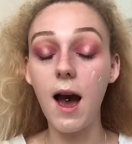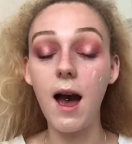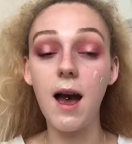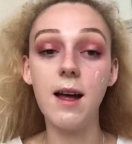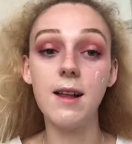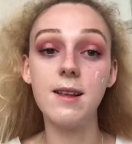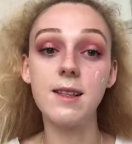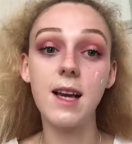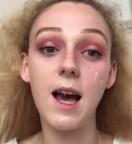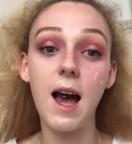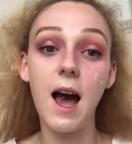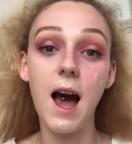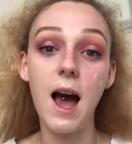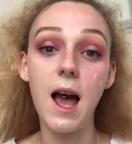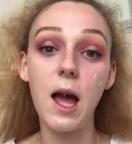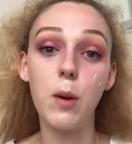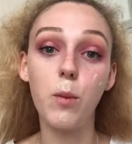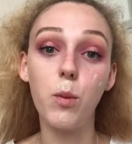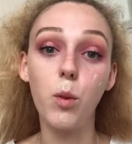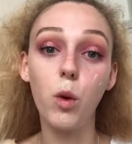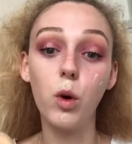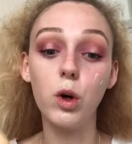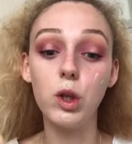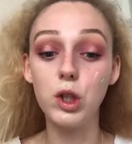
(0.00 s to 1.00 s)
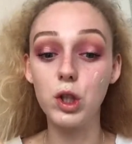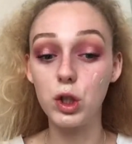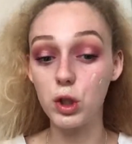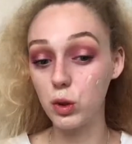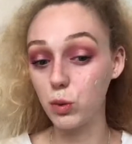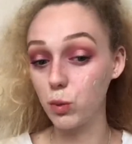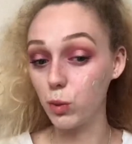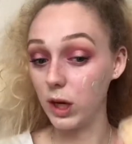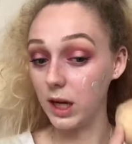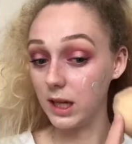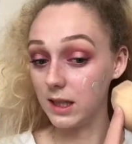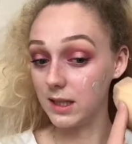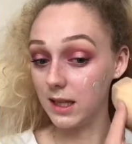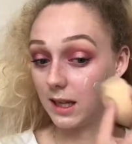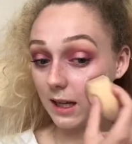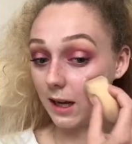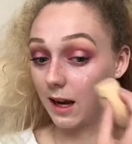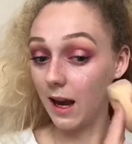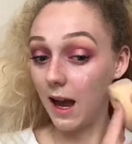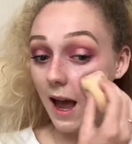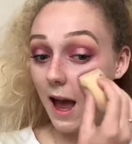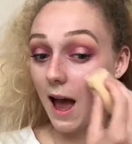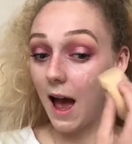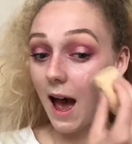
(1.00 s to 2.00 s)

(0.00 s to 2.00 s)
and I was sweating.